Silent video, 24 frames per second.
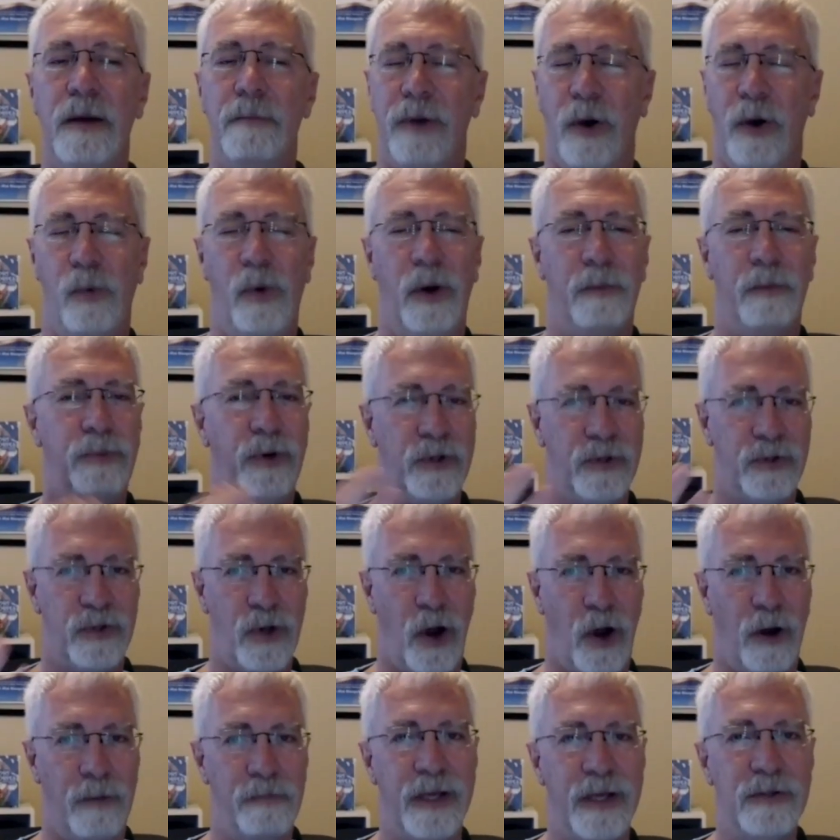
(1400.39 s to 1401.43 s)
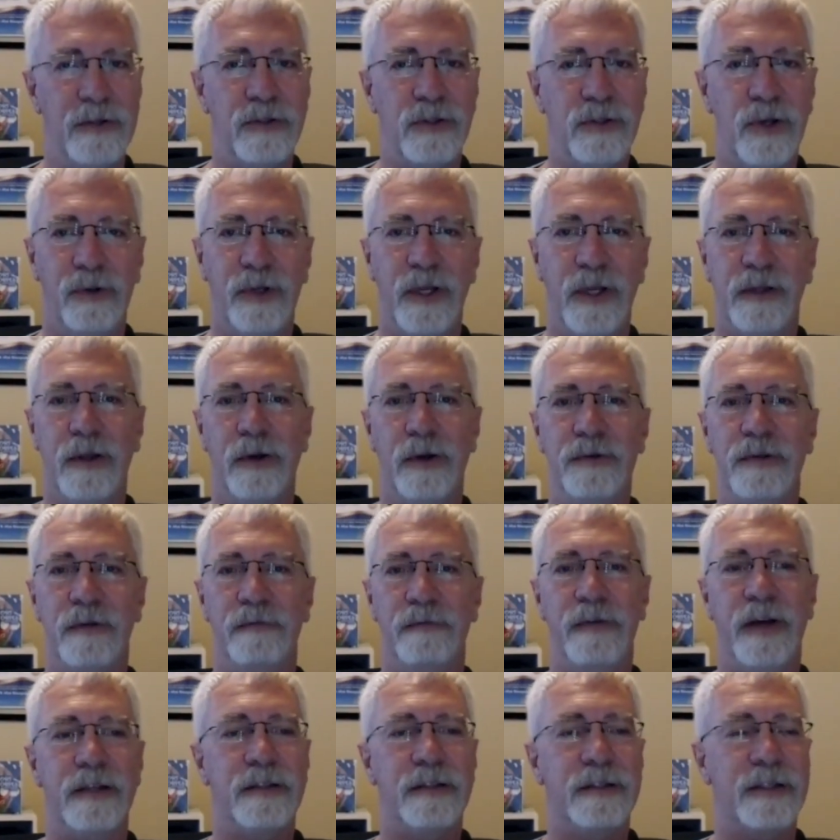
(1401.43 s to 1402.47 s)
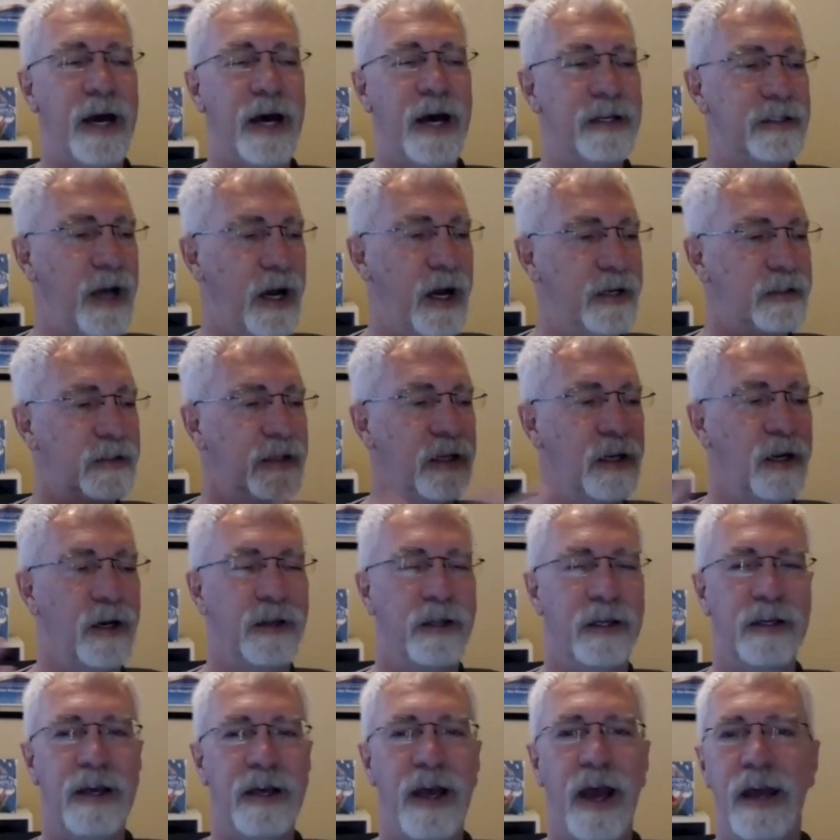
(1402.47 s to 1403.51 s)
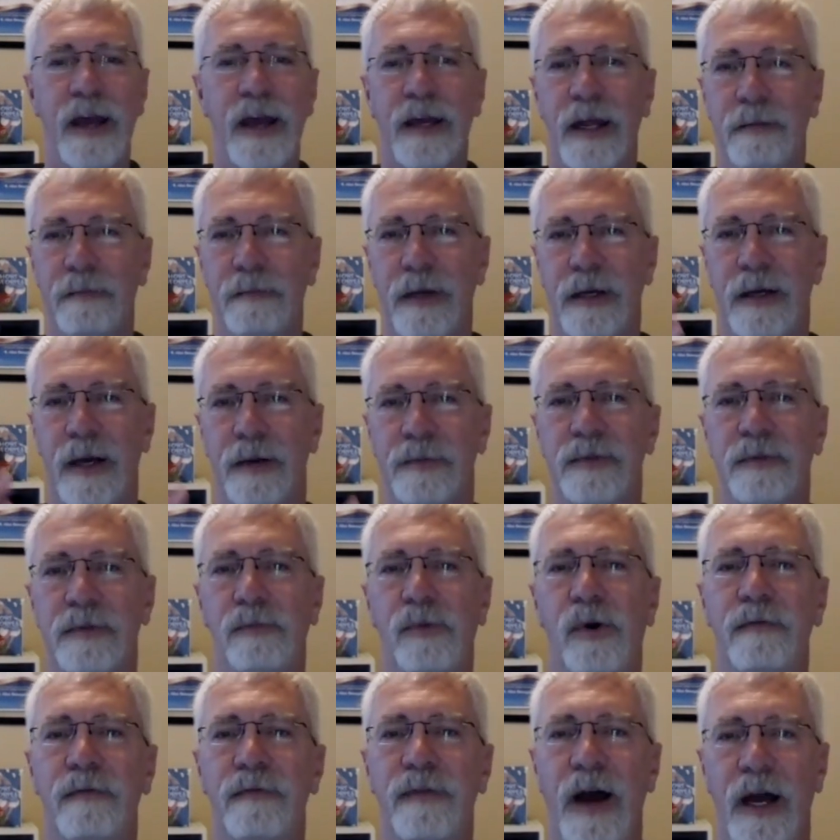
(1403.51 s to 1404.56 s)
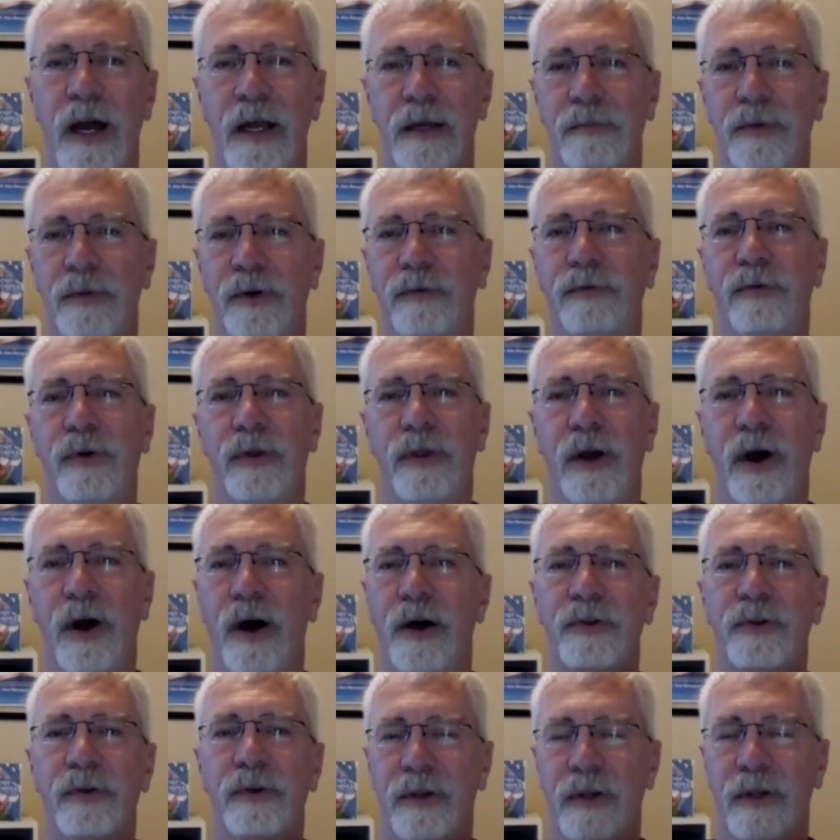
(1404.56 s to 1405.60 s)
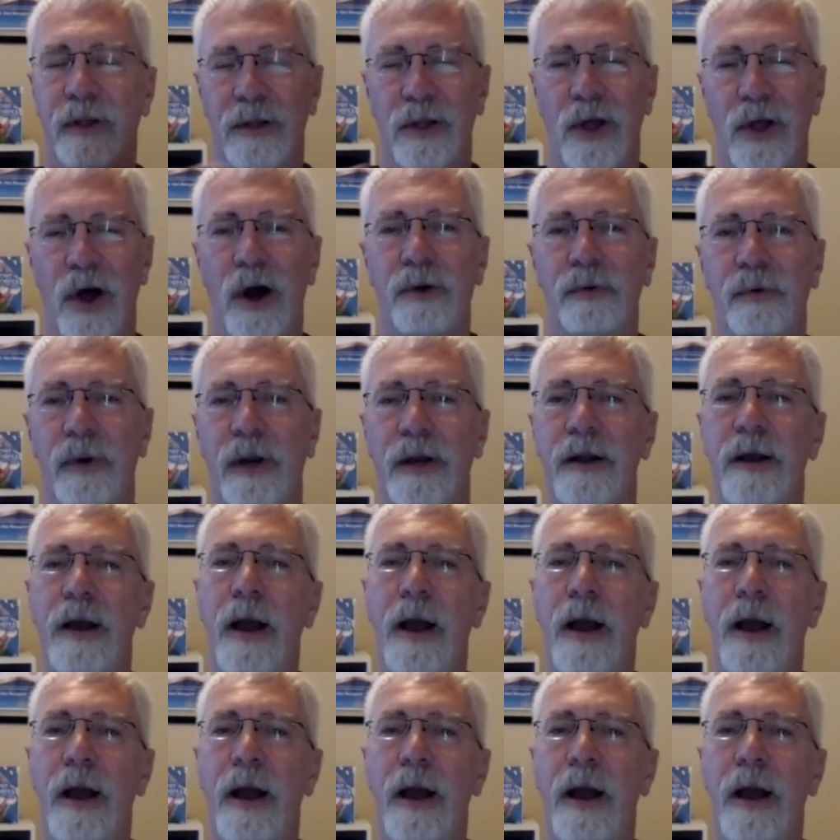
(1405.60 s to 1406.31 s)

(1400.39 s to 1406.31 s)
But when books are being sold at those events, that's icing on the cake and becomes more valuable for the author in the long run.